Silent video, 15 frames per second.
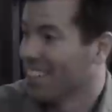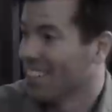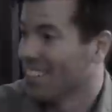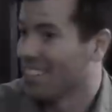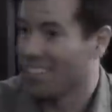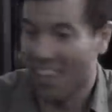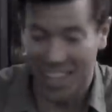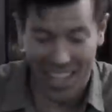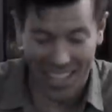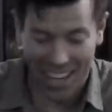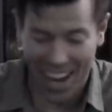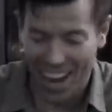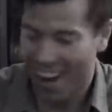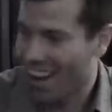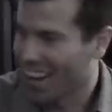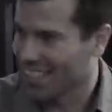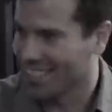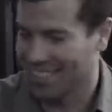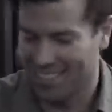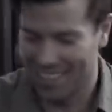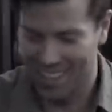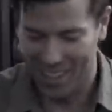Sudden
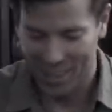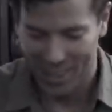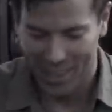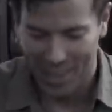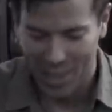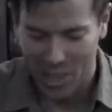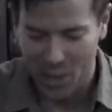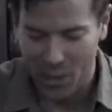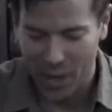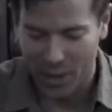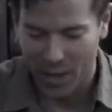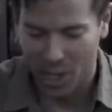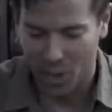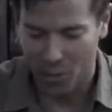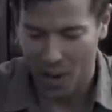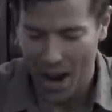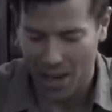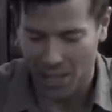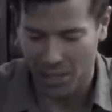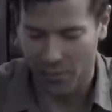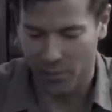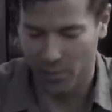chaos! You hear a
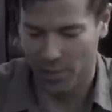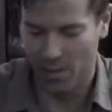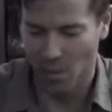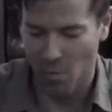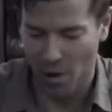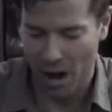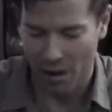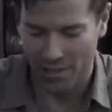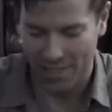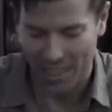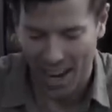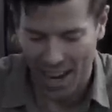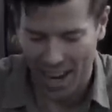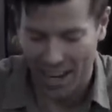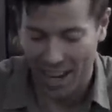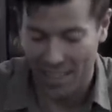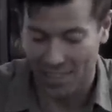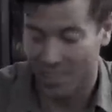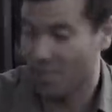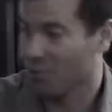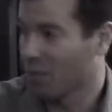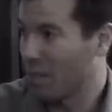crash from somewhere outside and
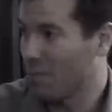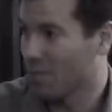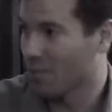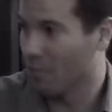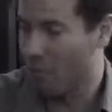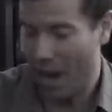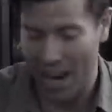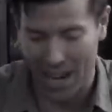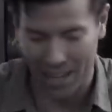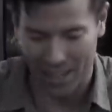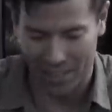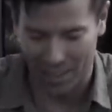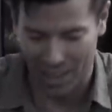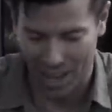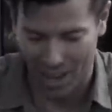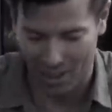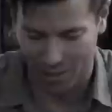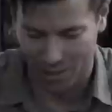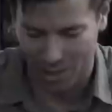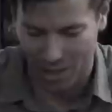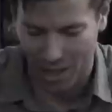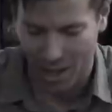screams of pain in the
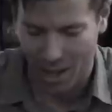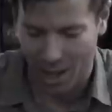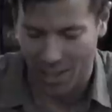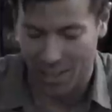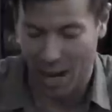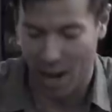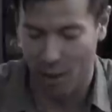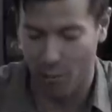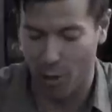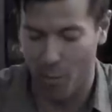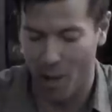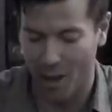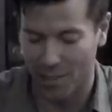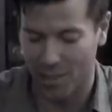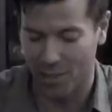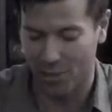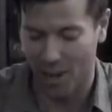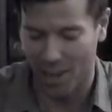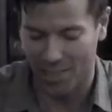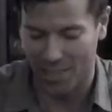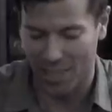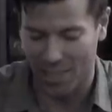lounge. A terrible
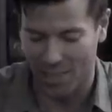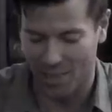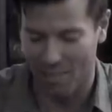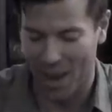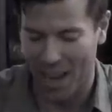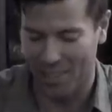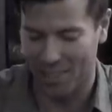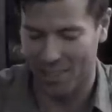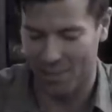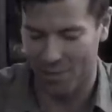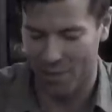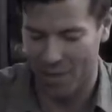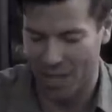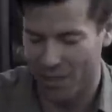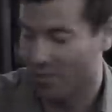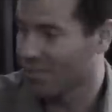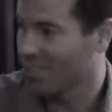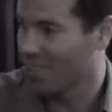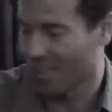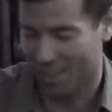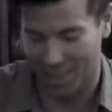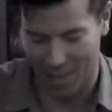monstrosity smashes through the
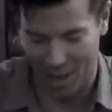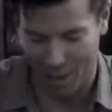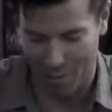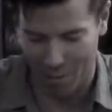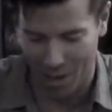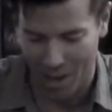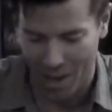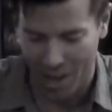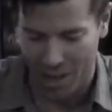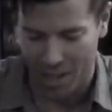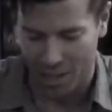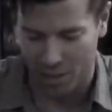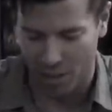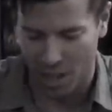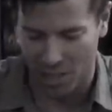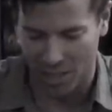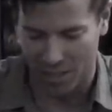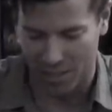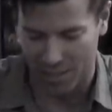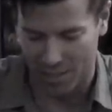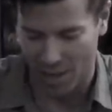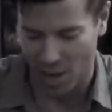entrance to the club, crushing
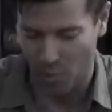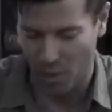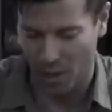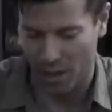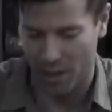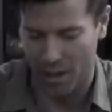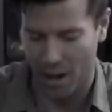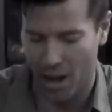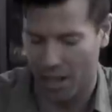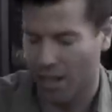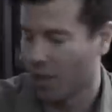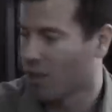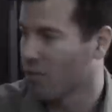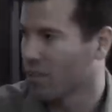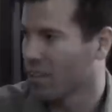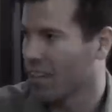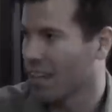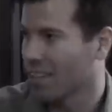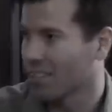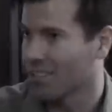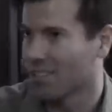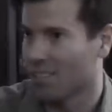the stairwell and knocking over
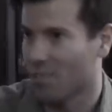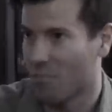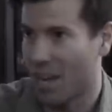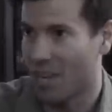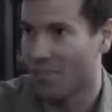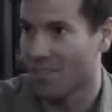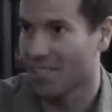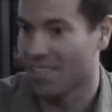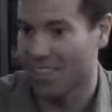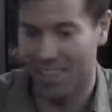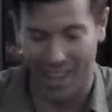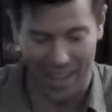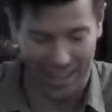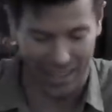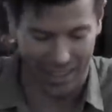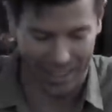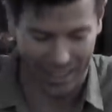gangsters and patrons alike.